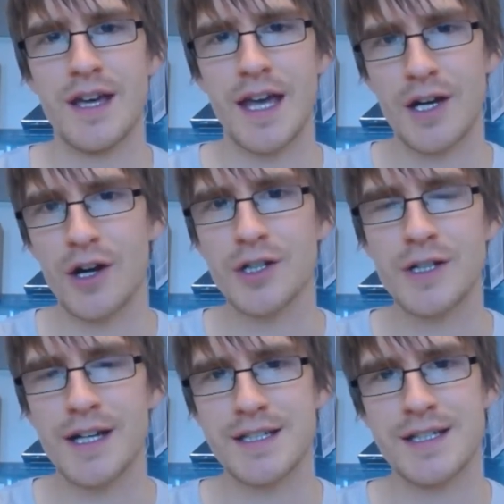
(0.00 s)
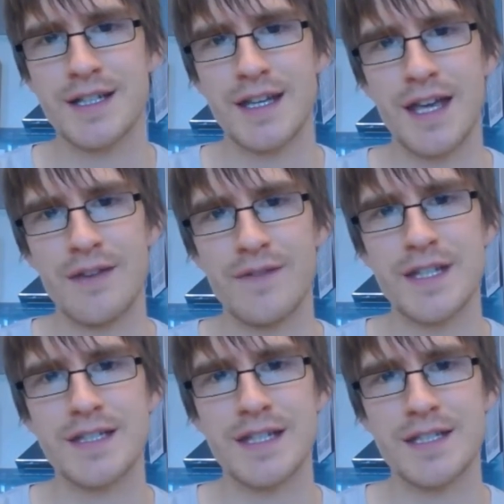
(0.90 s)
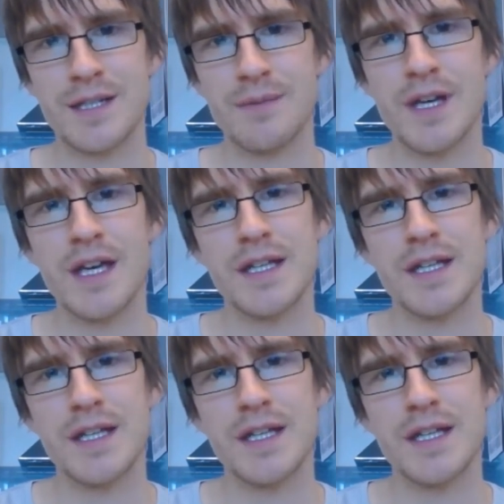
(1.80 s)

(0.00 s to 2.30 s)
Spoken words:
In contrast, in this system,